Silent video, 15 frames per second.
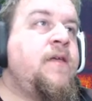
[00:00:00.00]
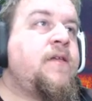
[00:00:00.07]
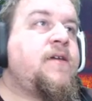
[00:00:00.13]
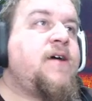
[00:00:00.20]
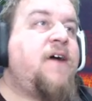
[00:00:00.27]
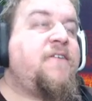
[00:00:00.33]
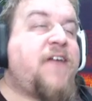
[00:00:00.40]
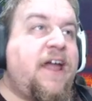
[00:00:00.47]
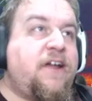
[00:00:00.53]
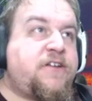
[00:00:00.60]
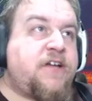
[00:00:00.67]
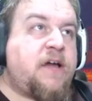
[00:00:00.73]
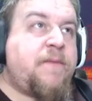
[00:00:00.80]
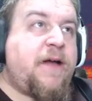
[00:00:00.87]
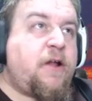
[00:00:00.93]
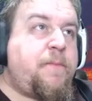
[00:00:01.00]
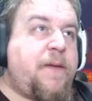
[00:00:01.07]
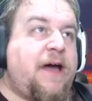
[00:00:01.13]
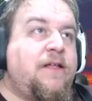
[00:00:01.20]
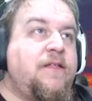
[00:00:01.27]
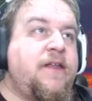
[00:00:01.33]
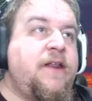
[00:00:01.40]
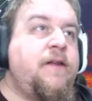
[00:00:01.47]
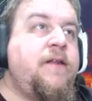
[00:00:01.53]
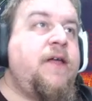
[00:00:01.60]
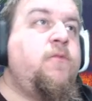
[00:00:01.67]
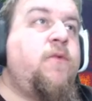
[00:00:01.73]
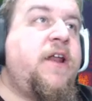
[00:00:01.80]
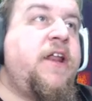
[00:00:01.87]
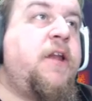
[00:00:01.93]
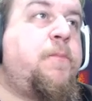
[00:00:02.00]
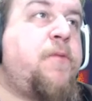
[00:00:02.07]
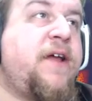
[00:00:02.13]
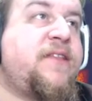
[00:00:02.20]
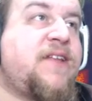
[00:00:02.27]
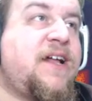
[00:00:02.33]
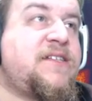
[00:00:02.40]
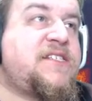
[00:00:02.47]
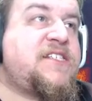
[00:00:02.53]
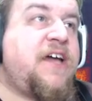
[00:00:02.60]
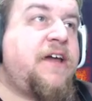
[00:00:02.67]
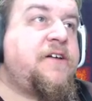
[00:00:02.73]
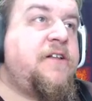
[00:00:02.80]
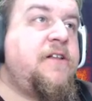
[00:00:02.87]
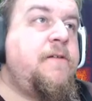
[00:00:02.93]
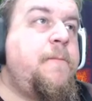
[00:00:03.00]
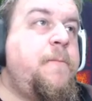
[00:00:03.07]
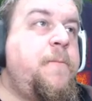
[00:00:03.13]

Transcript: Coffee Cat, you're talking about your paladin and wanting to break that cycle.